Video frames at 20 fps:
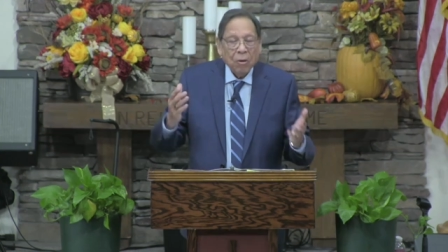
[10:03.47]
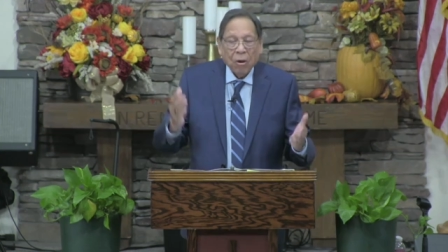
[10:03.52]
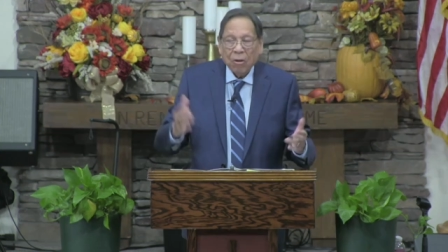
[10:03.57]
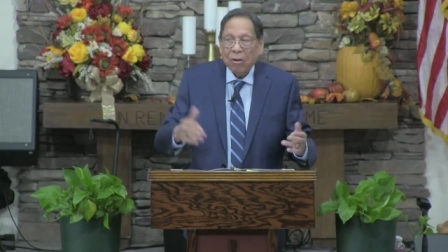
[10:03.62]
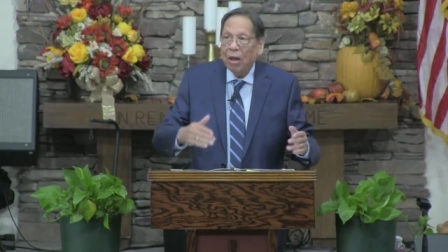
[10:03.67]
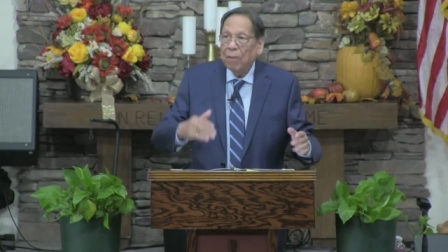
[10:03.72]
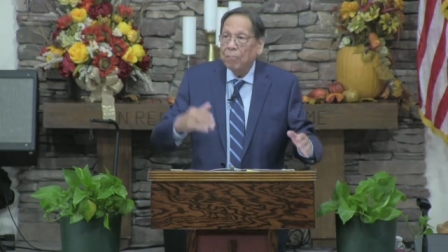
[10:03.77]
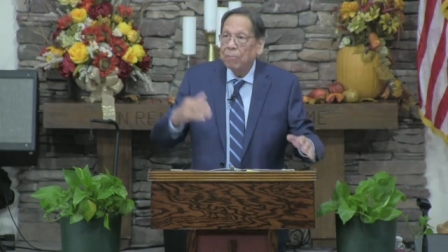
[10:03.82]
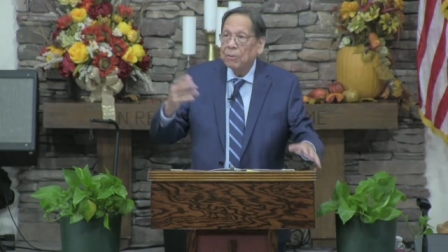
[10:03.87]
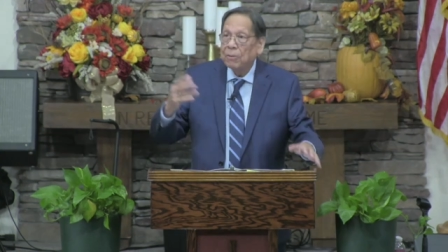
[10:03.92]

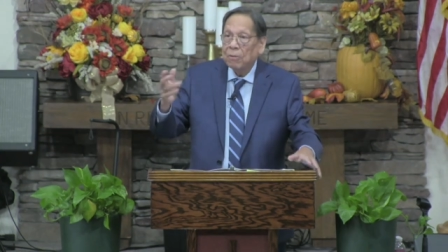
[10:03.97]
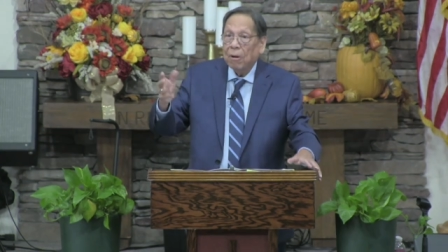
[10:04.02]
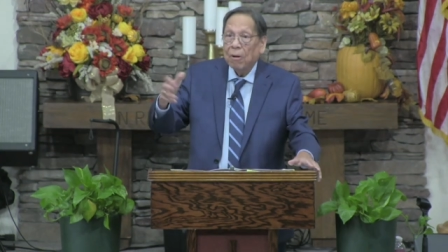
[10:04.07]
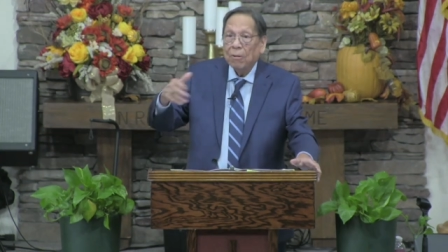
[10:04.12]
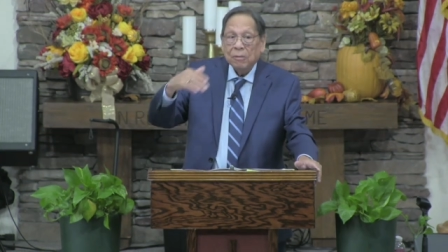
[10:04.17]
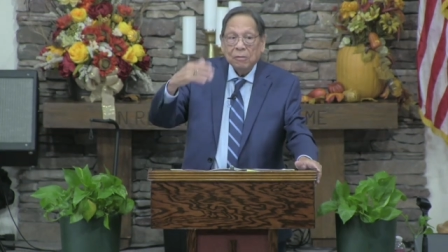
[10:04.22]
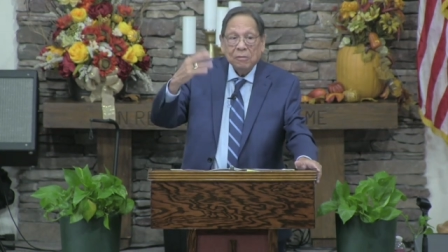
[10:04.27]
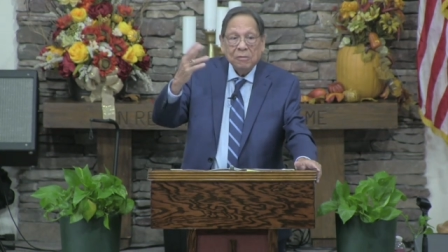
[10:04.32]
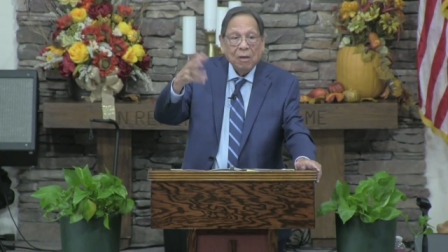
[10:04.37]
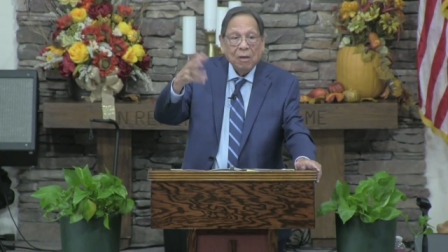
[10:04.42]
caught up with
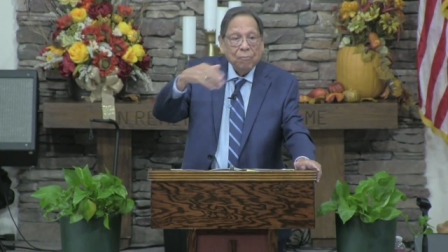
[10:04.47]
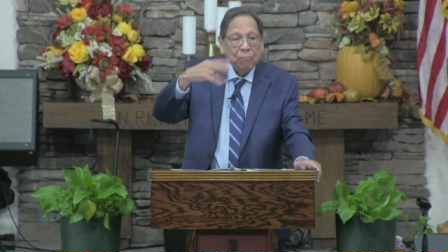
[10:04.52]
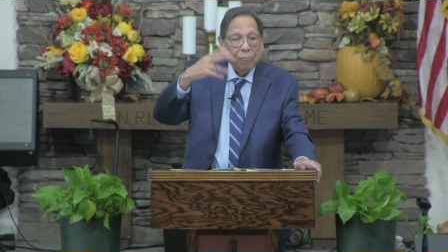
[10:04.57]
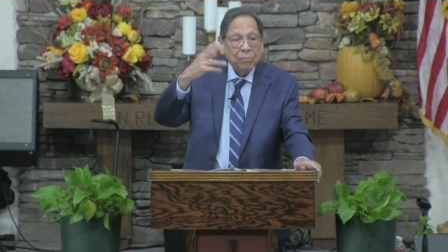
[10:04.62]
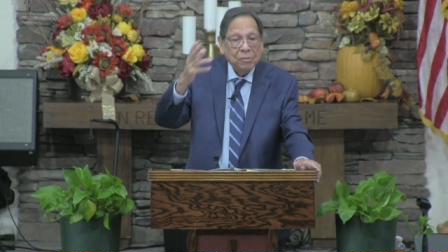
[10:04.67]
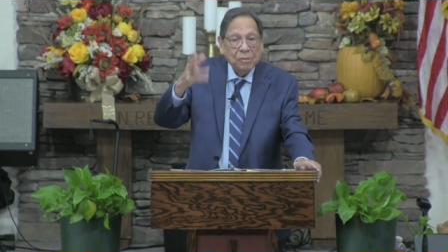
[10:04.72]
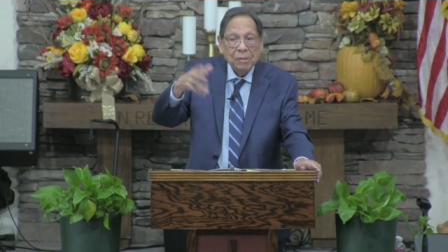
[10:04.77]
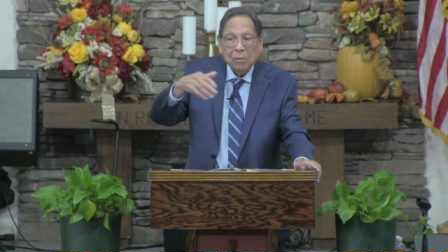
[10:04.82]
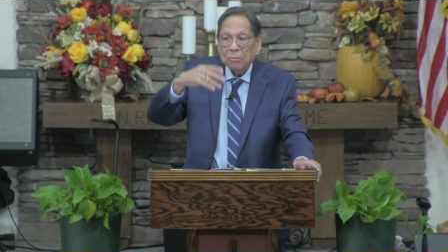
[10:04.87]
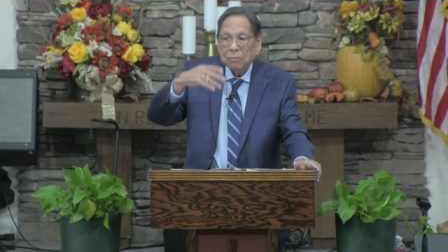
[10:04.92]
all the stuff
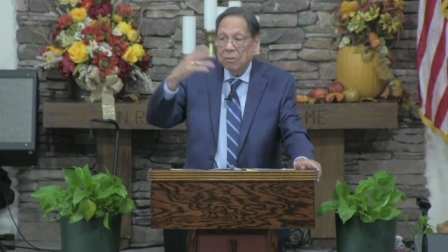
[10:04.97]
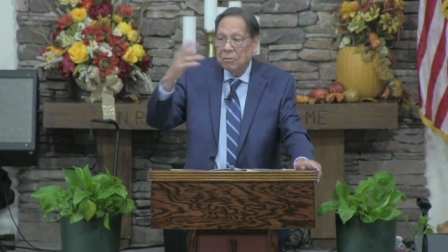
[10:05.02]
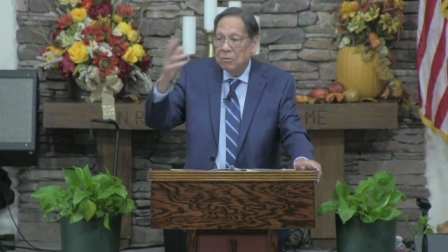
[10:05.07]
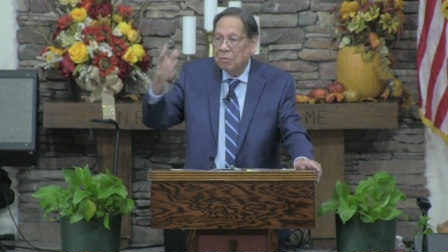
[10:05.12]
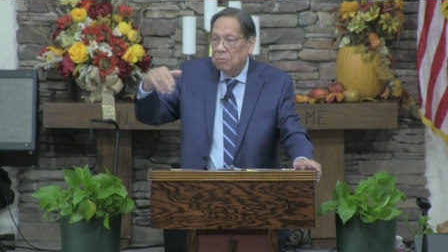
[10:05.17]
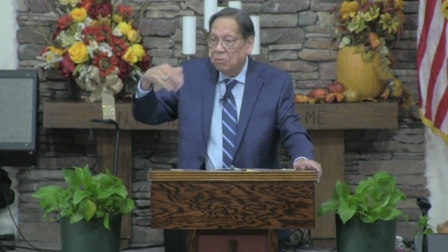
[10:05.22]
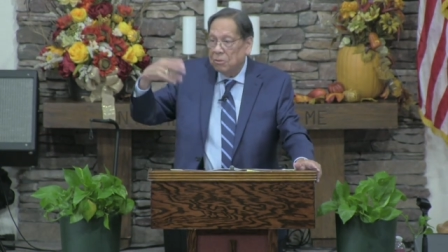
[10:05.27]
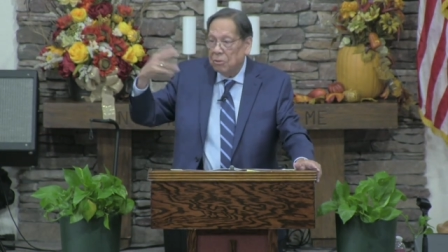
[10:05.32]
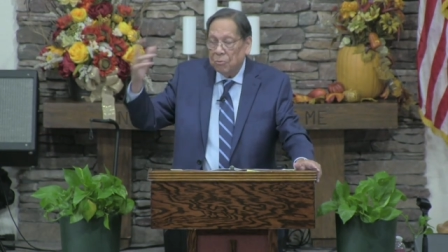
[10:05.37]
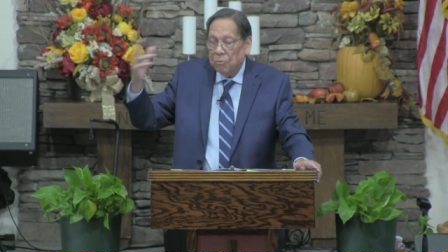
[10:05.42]
we see in the
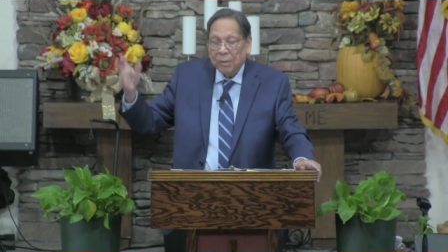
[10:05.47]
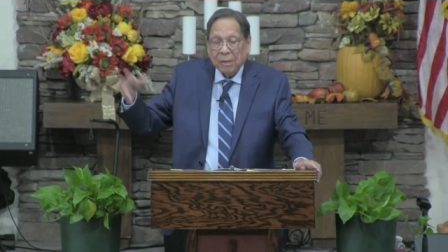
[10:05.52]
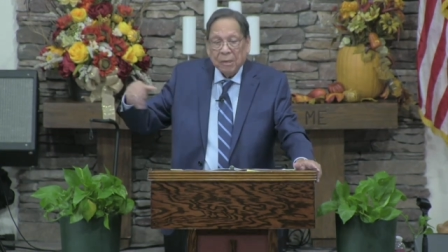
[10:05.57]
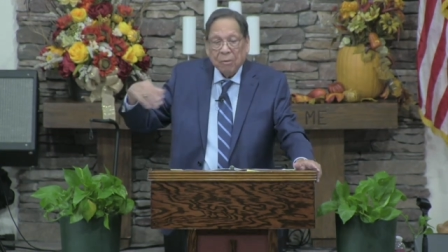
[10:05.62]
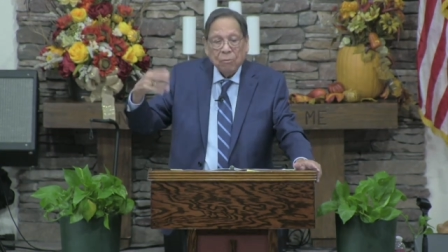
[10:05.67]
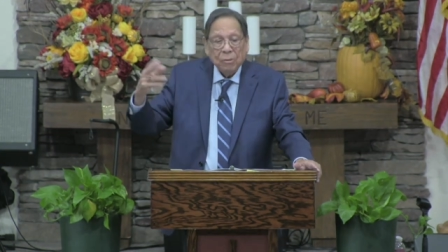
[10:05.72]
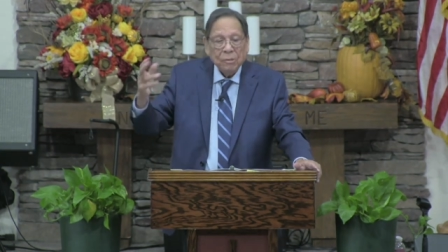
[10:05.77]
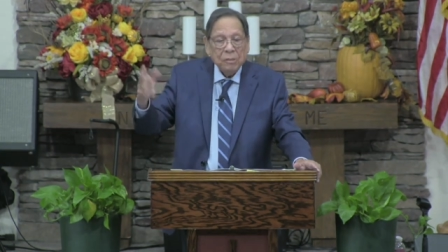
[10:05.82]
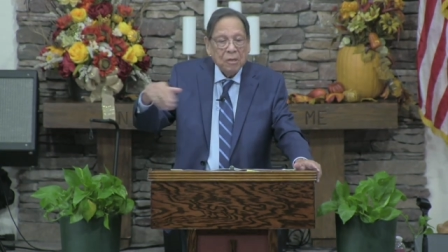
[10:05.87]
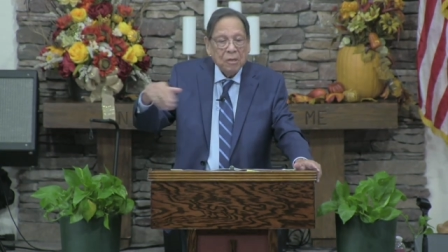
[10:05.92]
news and we
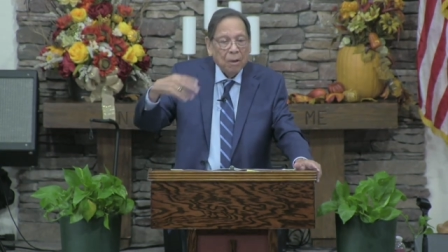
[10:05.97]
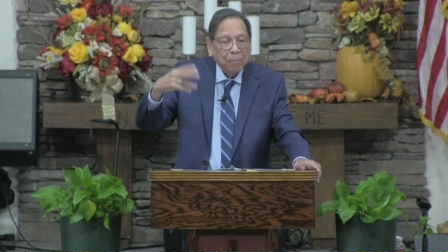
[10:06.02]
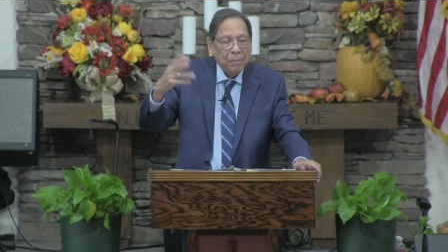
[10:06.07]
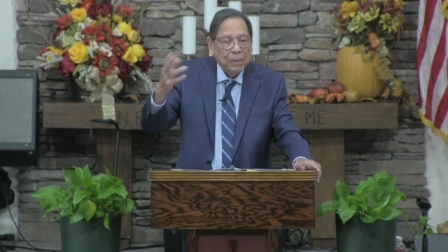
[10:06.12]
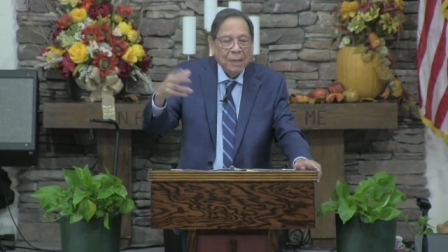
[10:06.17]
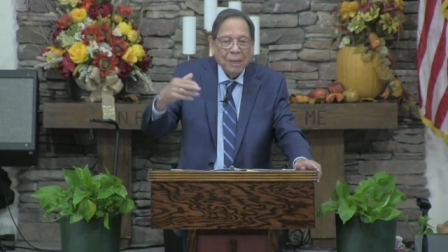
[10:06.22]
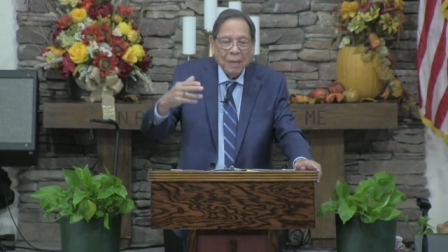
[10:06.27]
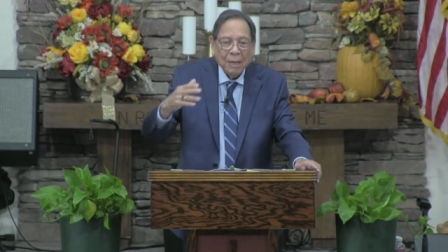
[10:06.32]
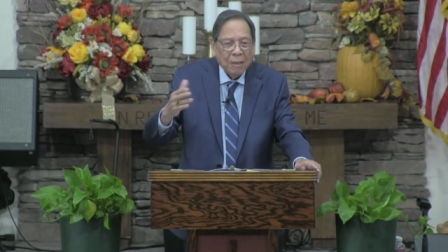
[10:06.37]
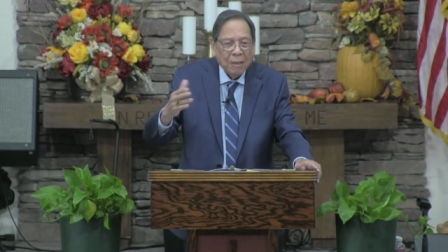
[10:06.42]
hear what's
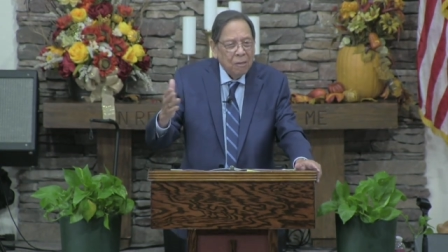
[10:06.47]
coming.